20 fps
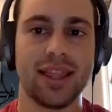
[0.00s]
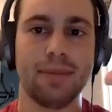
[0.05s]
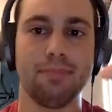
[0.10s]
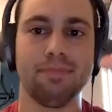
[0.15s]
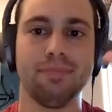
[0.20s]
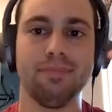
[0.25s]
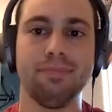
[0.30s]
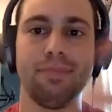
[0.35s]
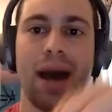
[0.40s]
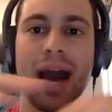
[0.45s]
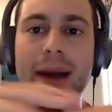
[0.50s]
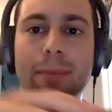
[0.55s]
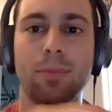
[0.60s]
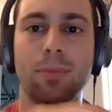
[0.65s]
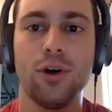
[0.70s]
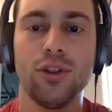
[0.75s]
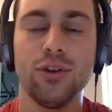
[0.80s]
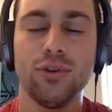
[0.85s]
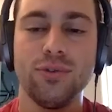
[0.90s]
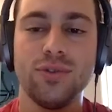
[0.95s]
them pop
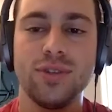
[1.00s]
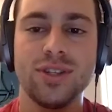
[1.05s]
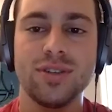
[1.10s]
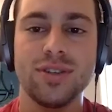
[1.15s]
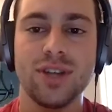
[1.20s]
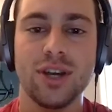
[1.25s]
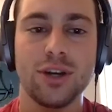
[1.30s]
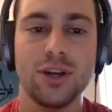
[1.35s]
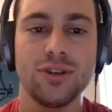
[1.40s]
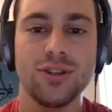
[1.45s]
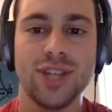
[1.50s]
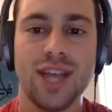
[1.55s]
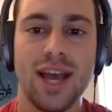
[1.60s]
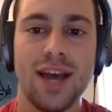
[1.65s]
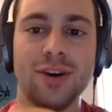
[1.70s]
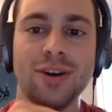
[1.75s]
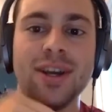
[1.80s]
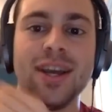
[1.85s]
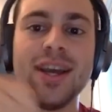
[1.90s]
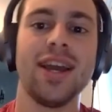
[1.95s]
all those suckers
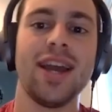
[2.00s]
out,